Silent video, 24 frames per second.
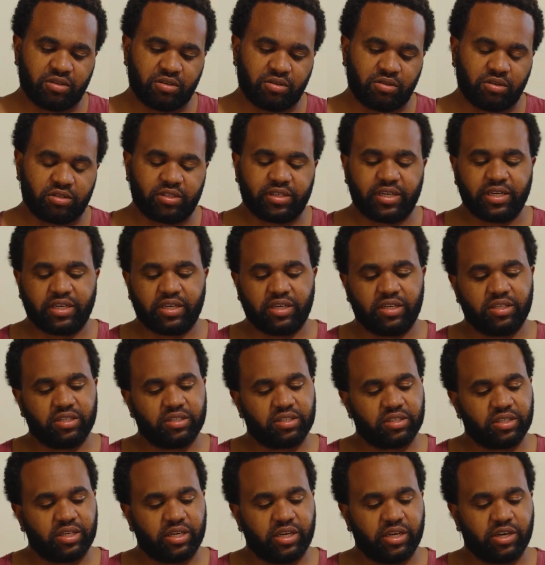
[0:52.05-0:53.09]
looks like
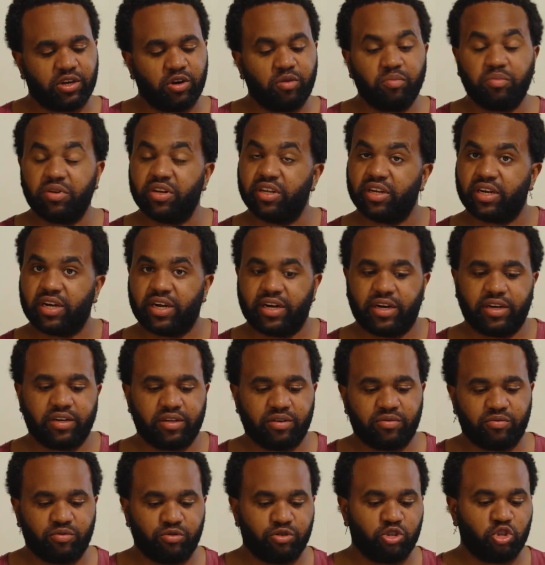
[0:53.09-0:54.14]
it's a company card.
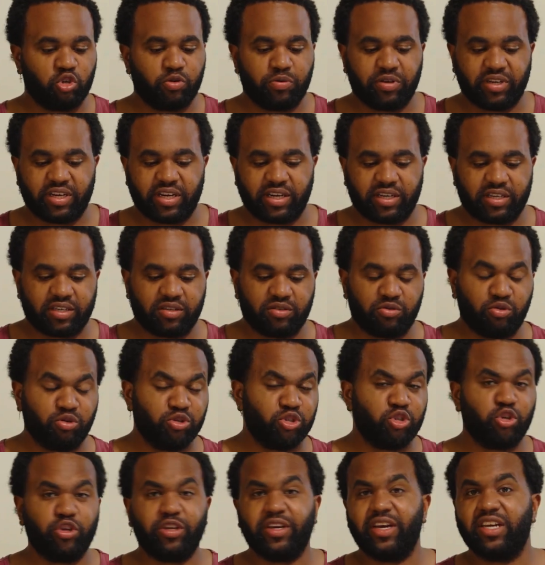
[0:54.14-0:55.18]
We'll show you guys
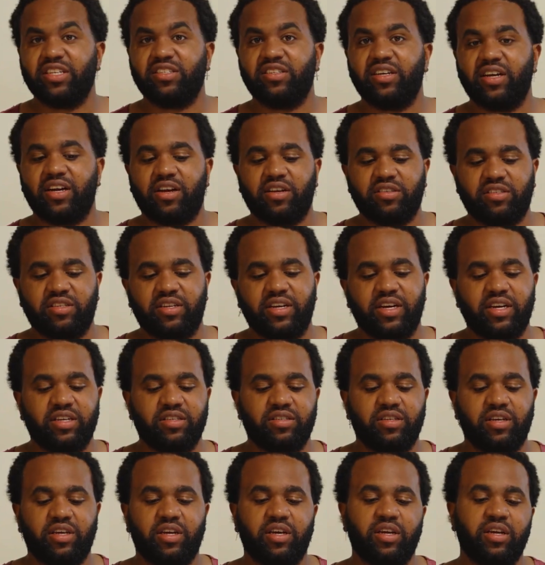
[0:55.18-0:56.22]
that because it
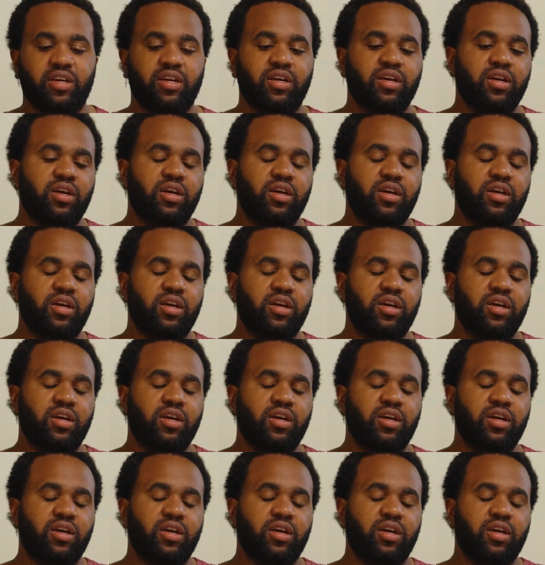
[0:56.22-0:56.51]
has a